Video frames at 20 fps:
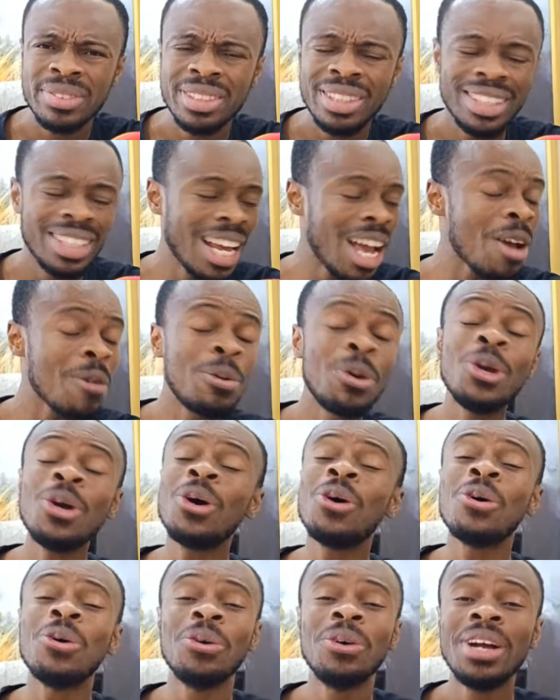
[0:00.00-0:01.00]
There
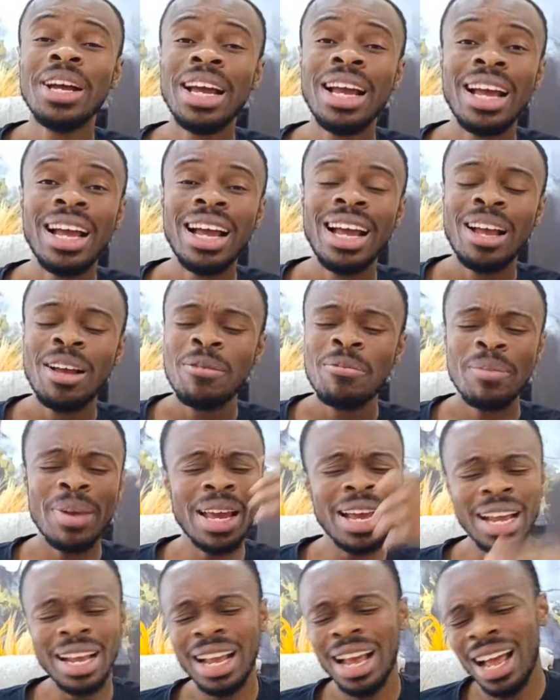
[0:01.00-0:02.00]
you me
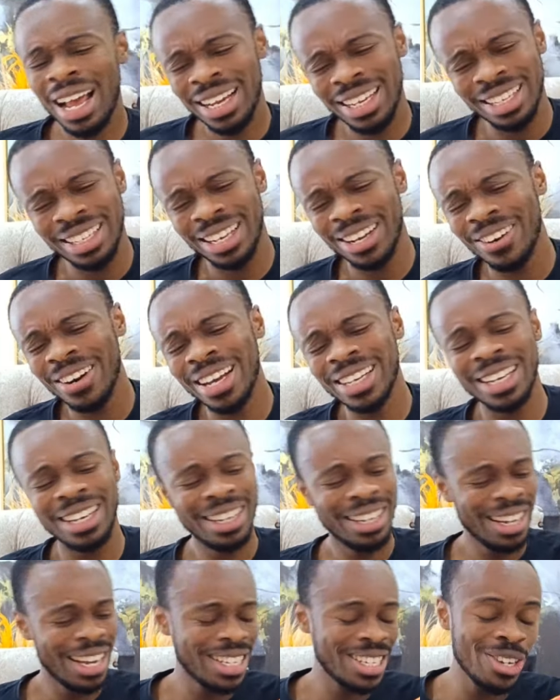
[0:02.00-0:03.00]
aye
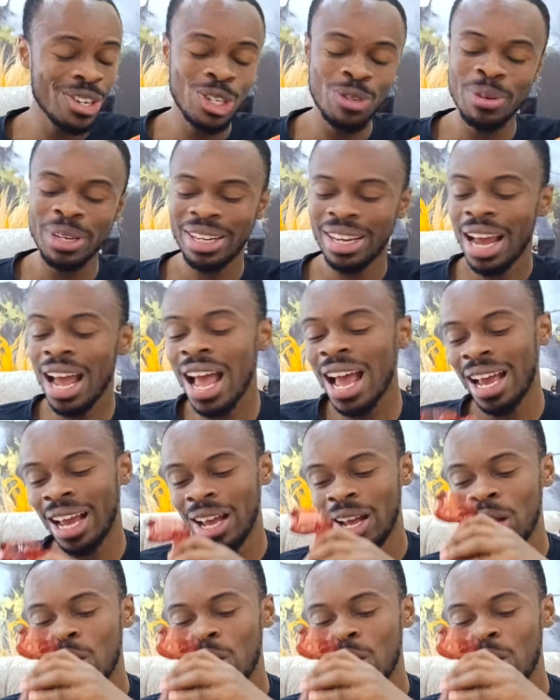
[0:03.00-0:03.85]
rade. Excuse me. Hey.